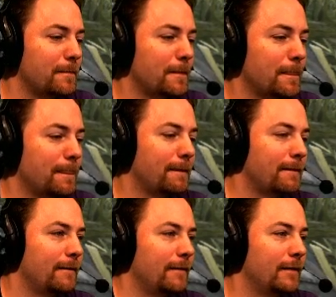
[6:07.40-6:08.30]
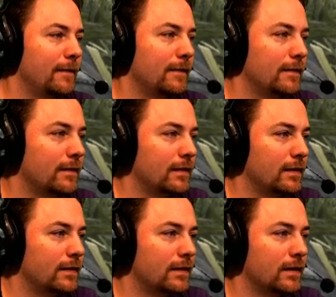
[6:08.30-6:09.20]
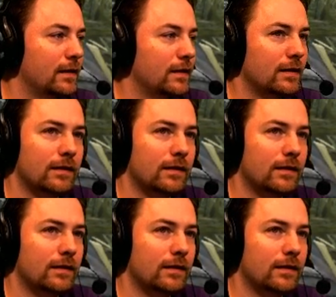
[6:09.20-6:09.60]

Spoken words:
(silence)